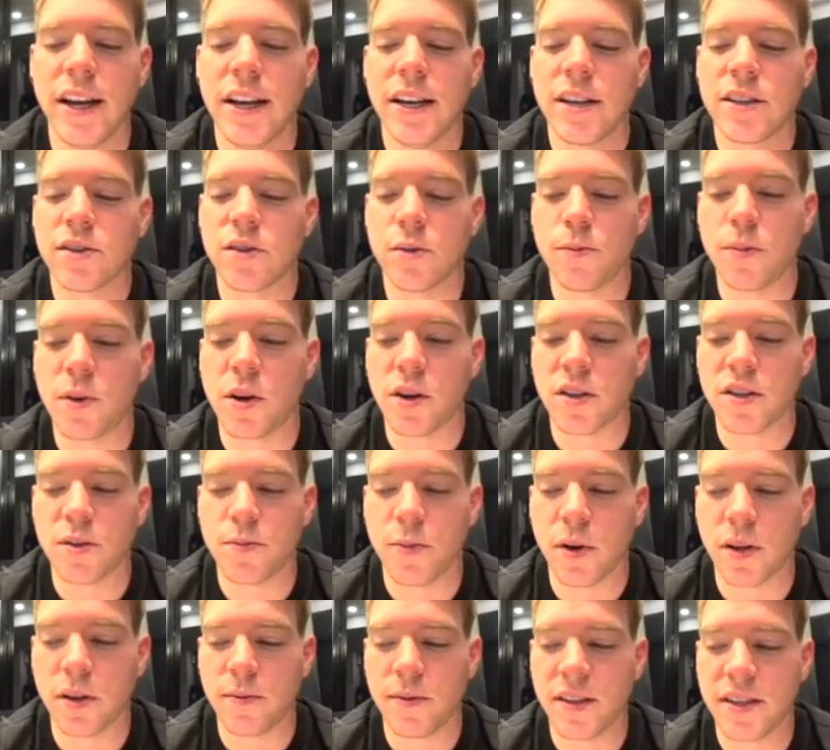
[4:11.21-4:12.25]
So because the
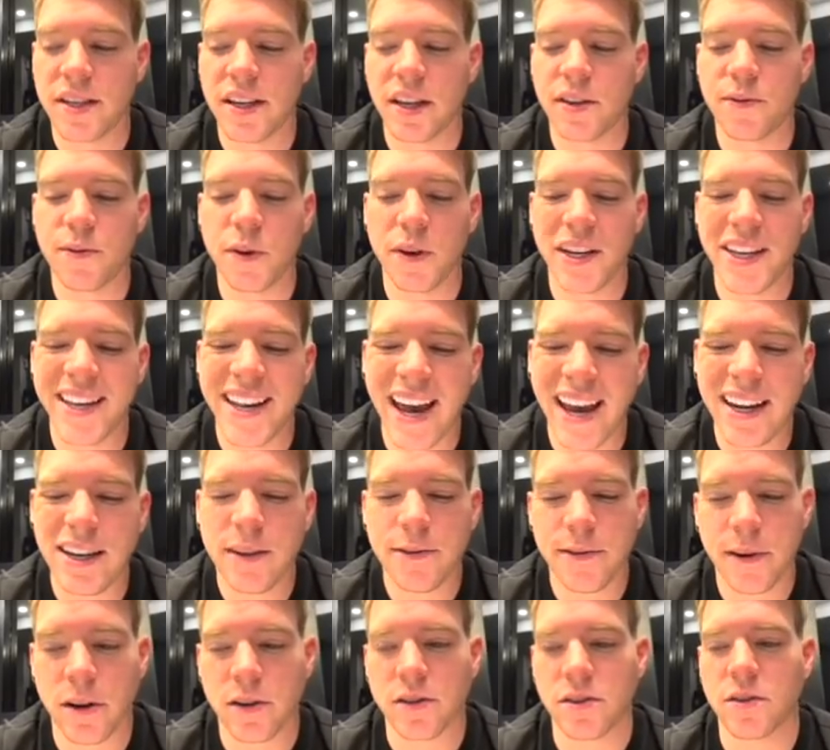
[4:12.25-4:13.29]
bottom is here at
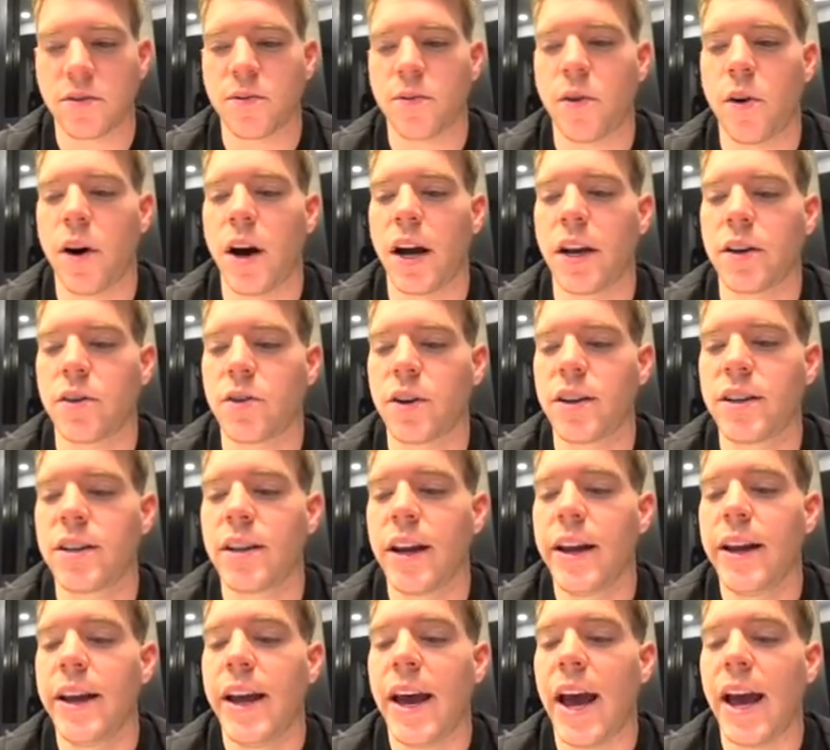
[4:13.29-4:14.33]
39,400
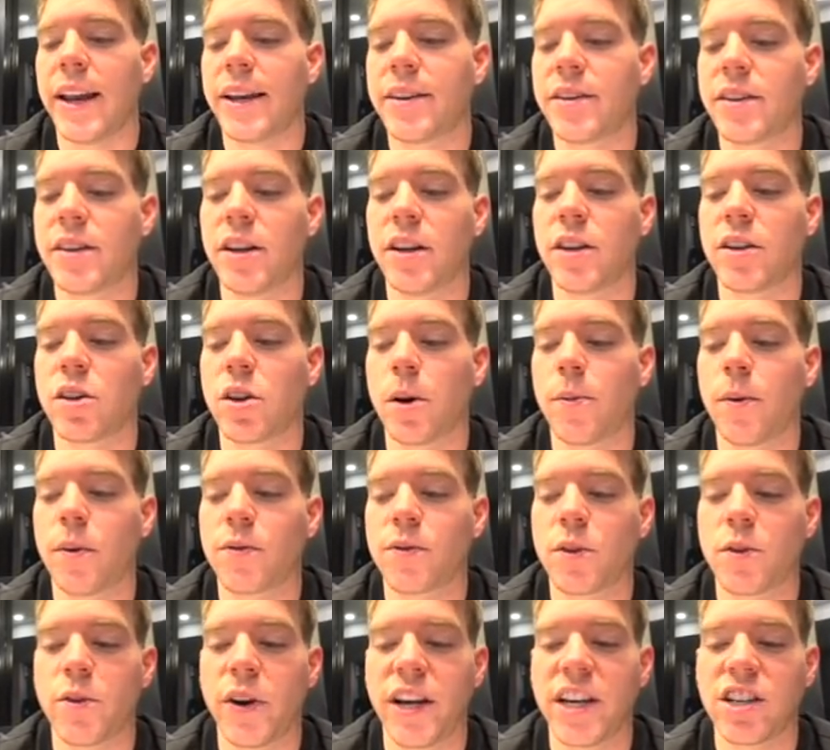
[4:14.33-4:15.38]
and the top of
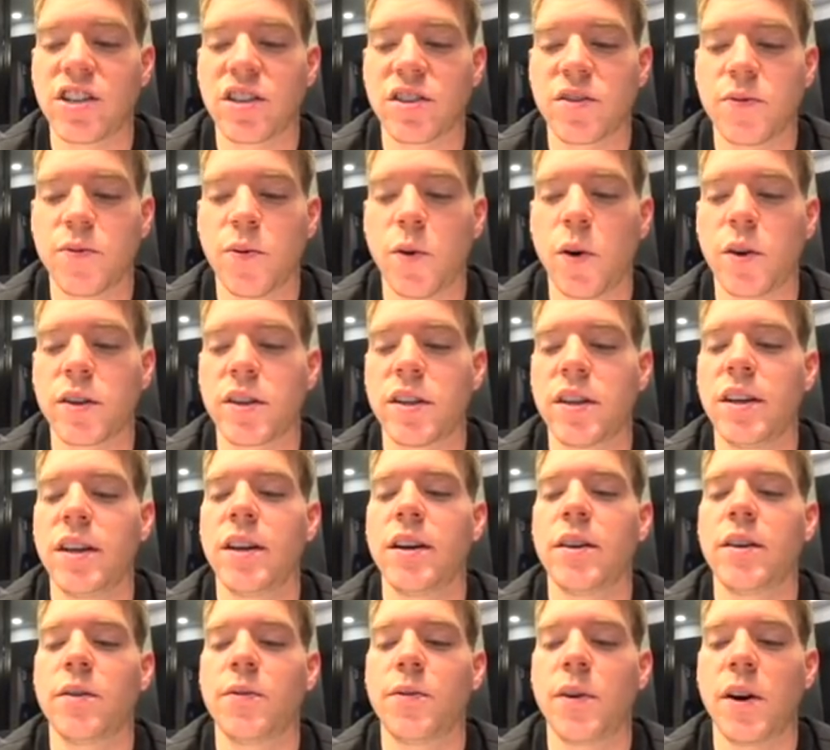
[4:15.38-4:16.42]
the range is
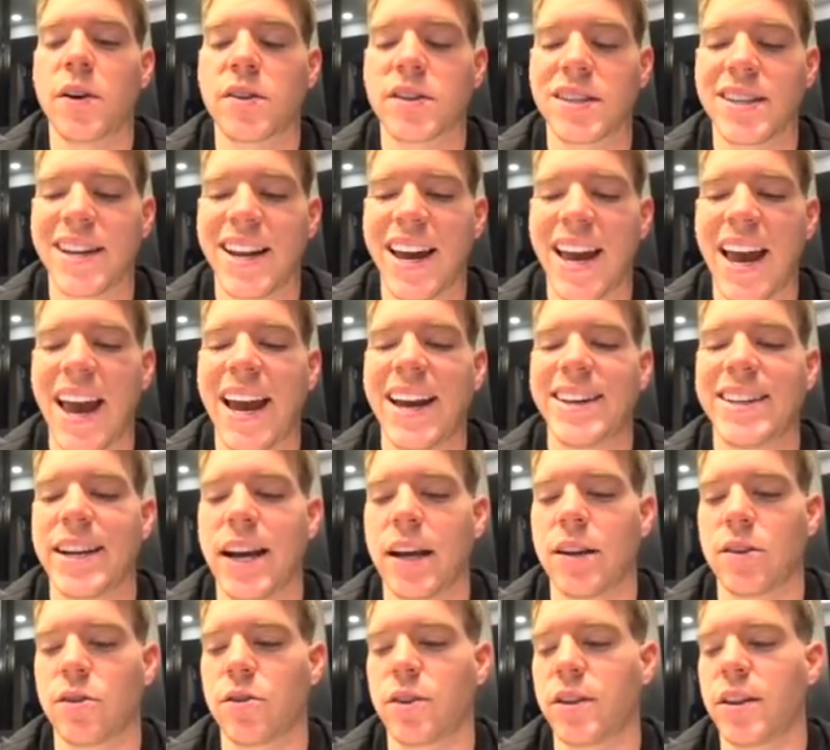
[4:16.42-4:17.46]

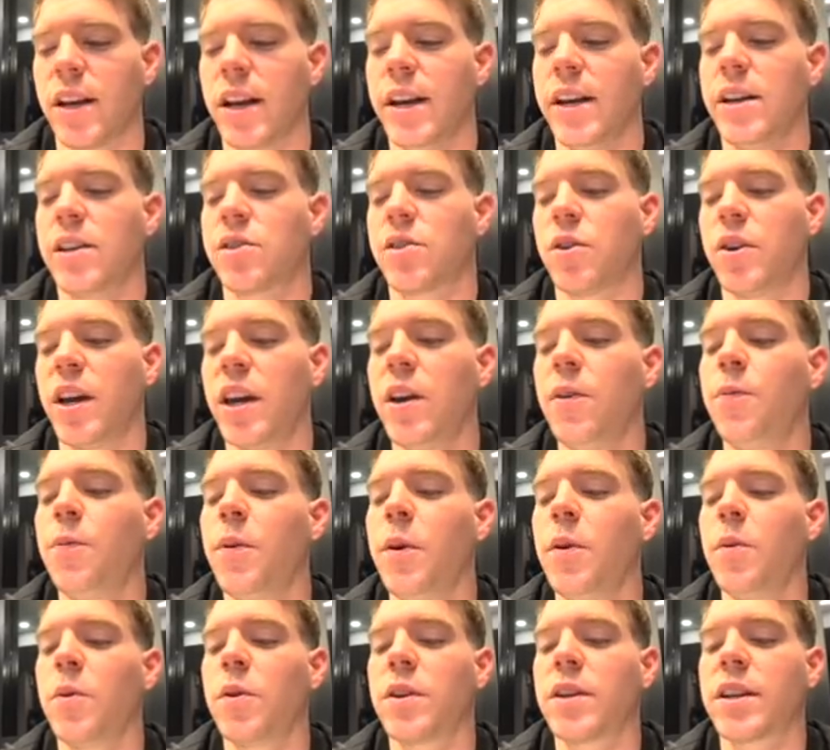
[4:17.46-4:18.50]
40,800. So if
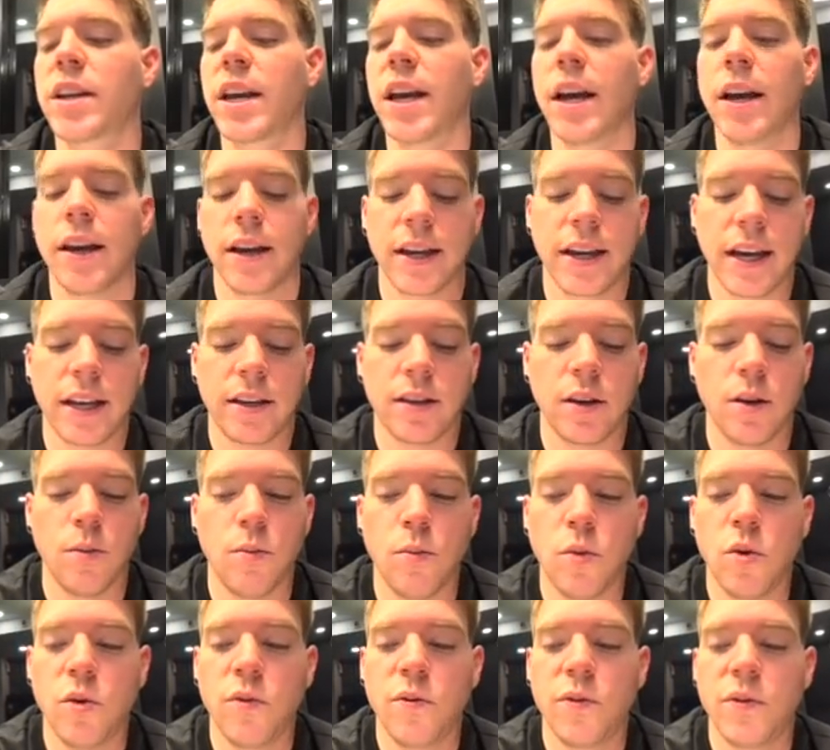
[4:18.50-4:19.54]
we would get a
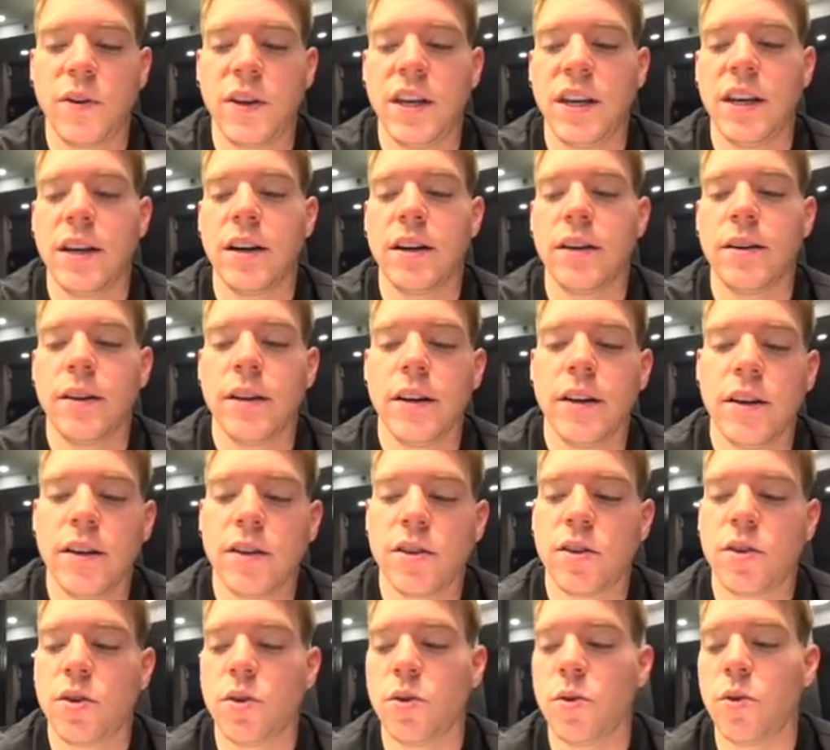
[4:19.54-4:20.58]
move here
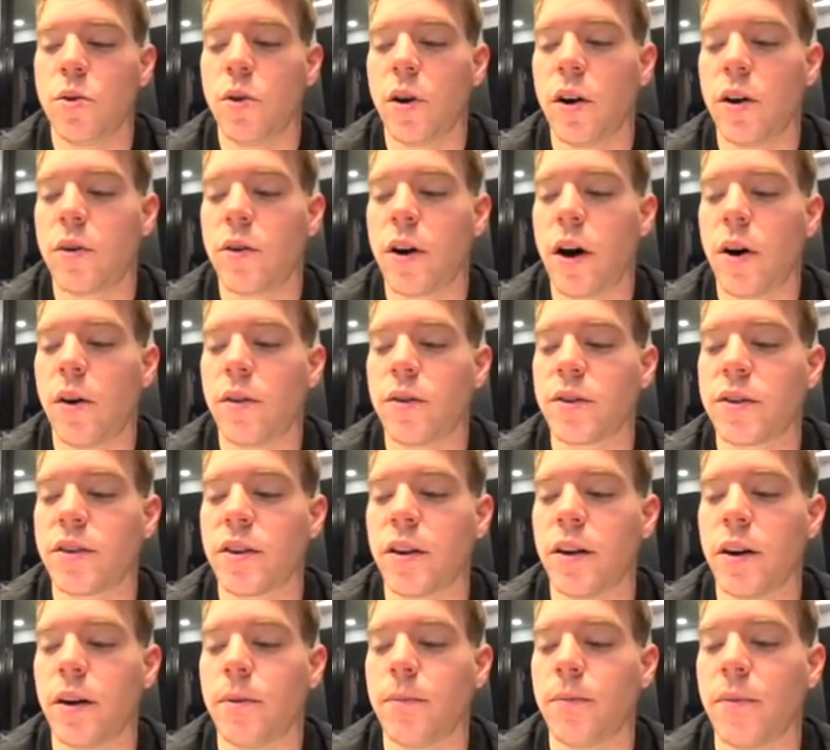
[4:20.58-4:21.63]
to around
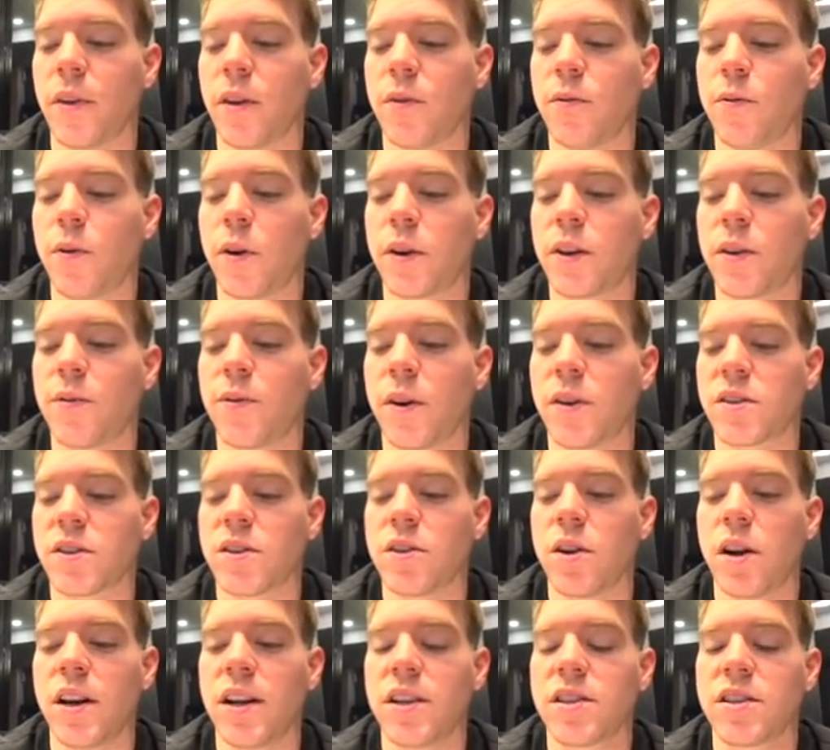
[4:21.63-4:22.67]

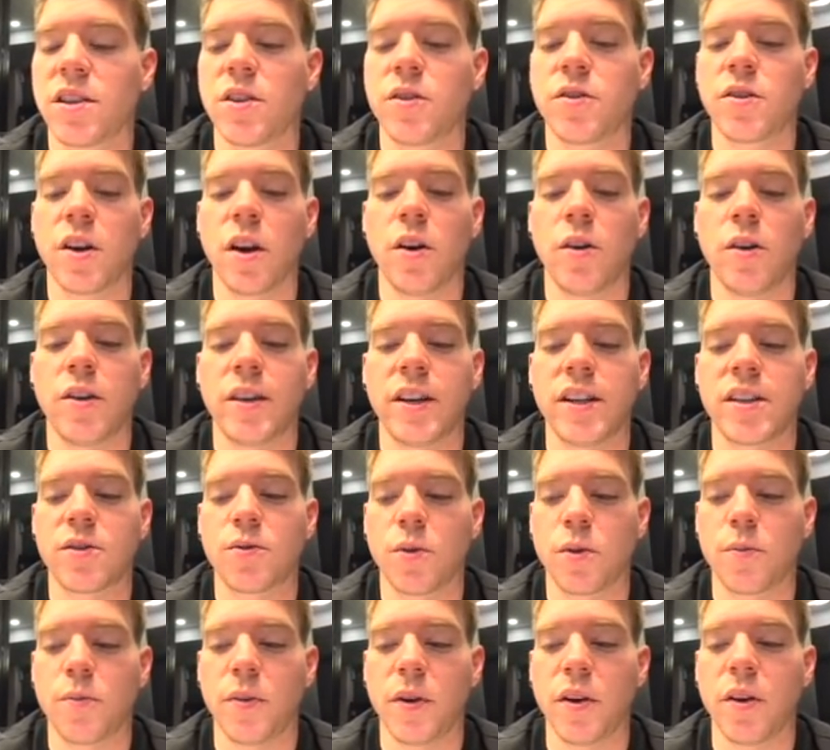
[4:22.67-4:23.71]
$40,000, this
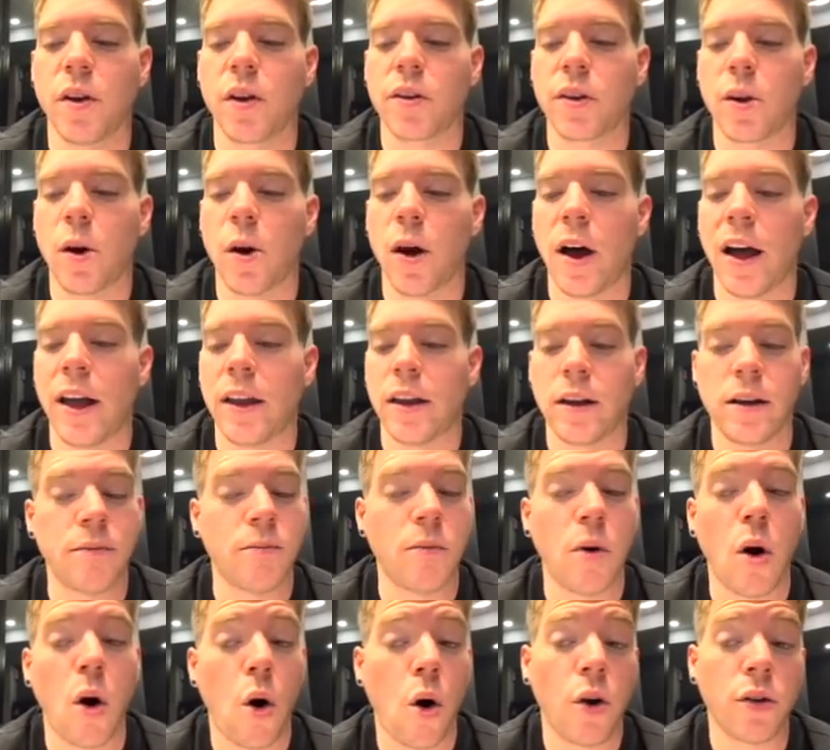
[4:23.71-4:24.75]
would be not
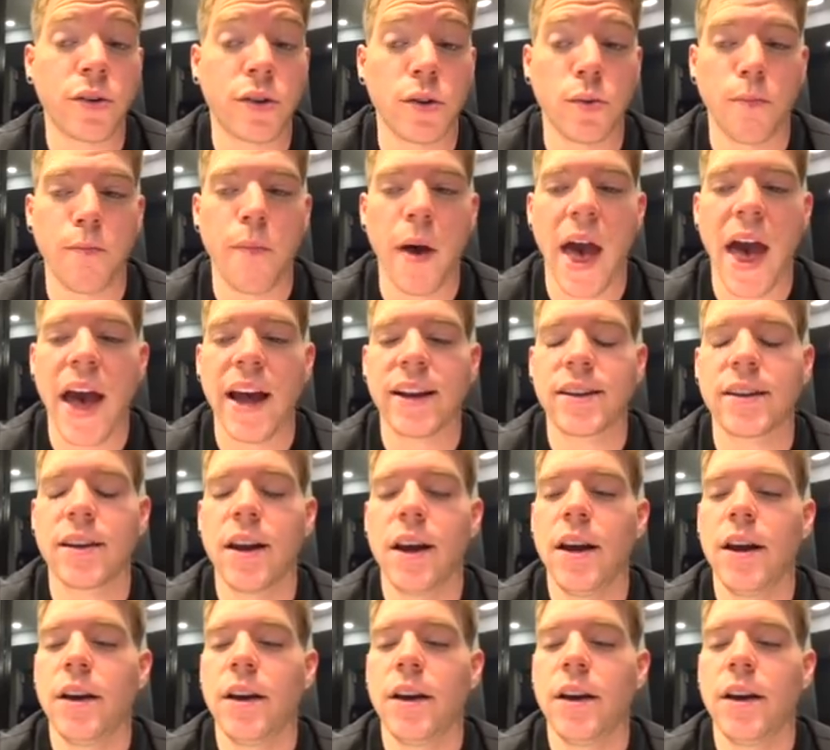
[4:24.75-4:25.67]
all too bad